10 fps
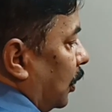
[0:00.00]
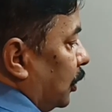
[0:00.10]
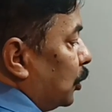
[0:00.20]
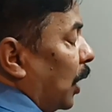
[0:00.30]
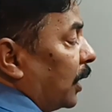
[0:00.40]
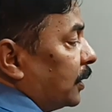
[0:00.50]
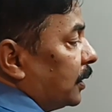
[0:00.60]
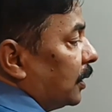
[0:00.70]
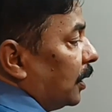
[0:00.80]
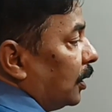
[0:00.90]

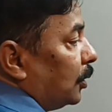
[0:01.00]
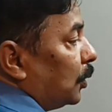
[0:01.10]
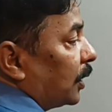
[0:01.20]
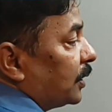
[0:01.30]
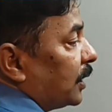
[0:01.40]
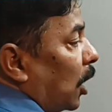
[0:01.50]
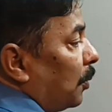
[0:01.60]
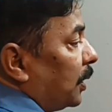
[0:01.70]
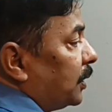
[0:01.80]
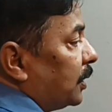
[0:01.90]
ux is how
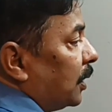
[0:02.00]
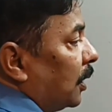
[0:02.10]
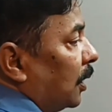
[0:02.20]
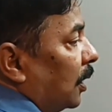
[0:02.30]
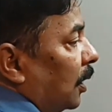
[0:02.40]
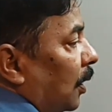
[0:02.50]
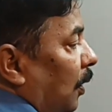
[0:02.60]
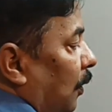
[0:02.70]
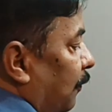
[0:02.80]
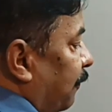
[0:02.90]
much?
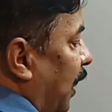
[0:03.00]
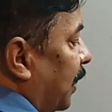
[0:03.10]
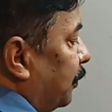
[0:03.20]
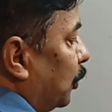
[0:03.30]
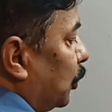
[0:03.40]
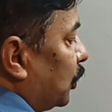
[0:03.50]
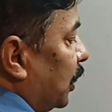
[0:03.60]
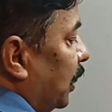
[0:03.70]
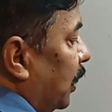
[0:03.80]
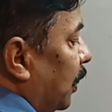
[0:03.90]
5 root
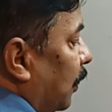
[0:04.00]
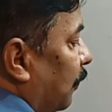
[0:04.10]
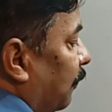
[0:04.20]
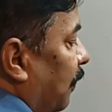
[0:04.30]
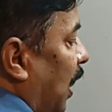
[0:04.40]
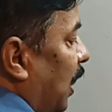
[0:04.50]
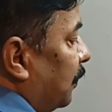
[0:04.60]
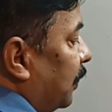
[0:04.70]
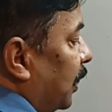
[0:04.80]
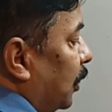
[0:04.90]
3,
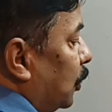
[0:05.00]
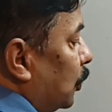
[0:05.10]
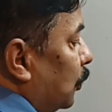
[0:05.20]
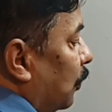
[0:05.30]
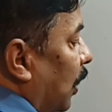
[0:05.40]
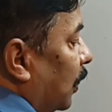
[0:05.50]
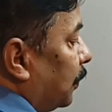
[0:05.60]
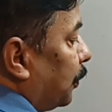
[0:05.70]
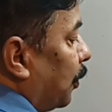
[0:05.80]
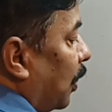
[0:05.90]
5 into
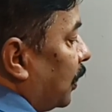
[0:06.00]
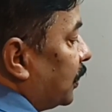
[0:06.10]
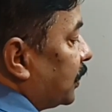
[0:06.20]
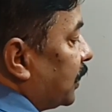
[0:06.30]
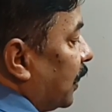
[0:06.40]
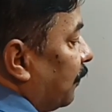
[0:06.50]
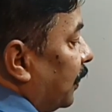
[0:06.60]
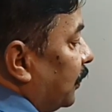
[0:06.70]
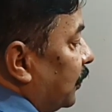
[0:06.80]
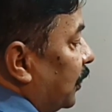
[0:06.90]

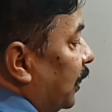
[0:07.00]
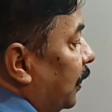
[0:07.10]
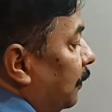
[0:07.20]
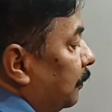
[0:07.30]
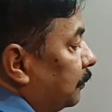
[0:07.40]
1.73.